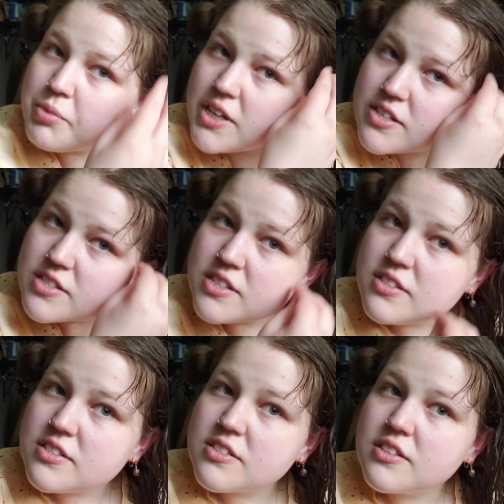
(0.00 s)

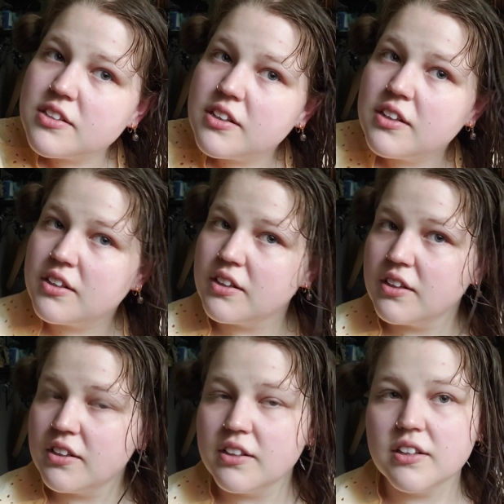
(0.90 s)
pieces?
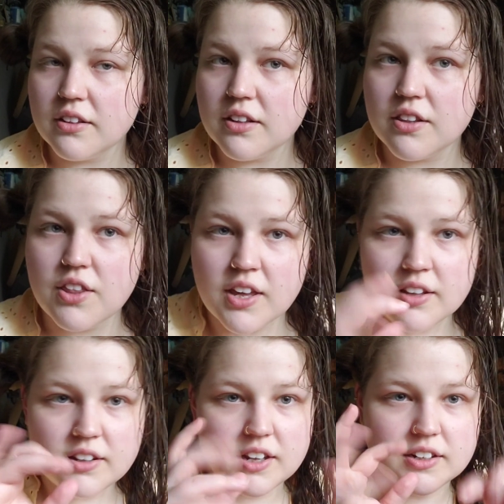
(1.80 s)
They
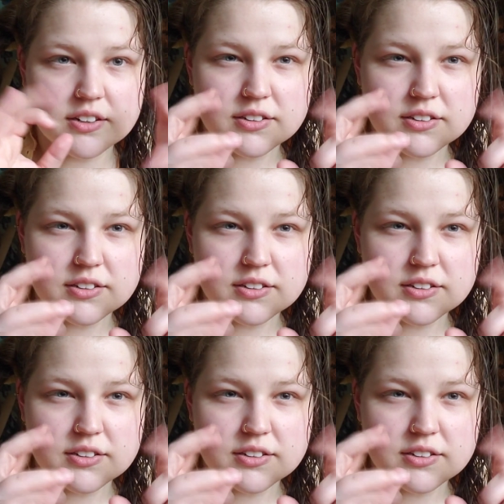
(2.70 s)
get like